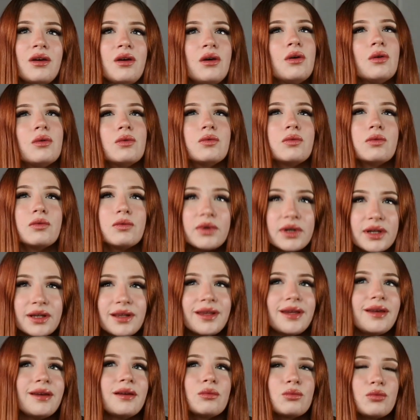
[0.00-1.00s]

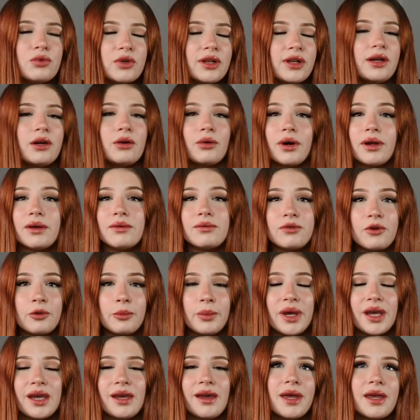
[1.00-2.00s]
really, really great for
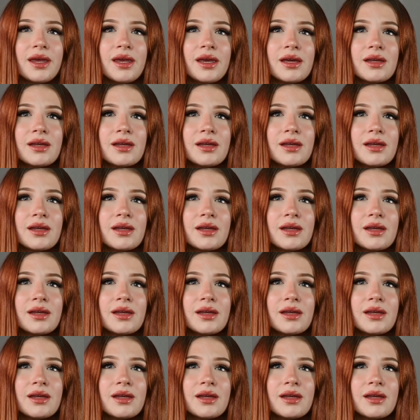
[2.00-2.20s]
me.